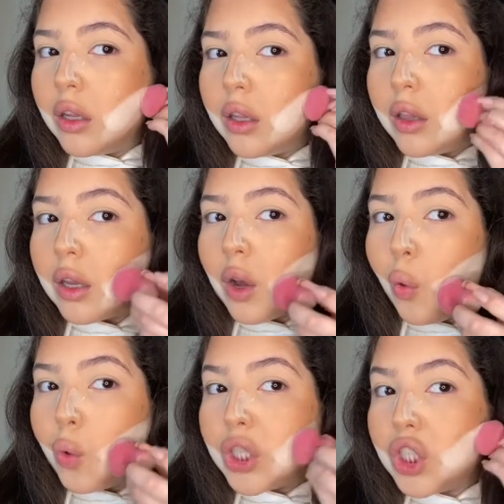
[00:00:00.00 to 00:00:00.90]
Like
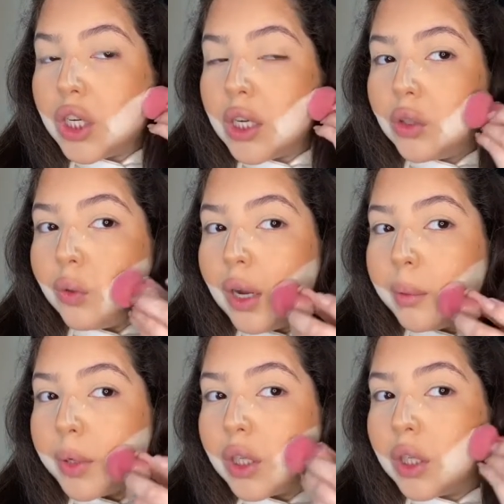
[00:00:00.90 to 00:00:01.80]
windshield
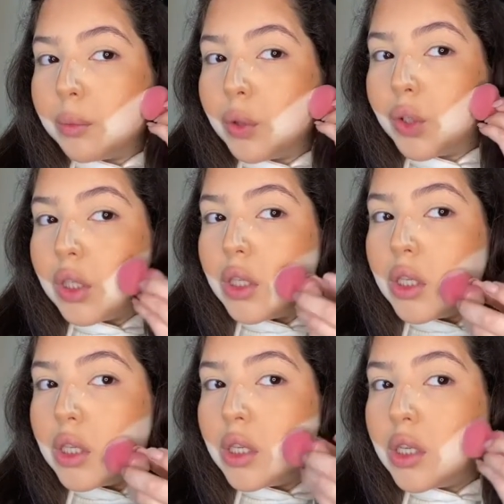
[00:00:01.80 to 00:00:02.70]
wiper motions.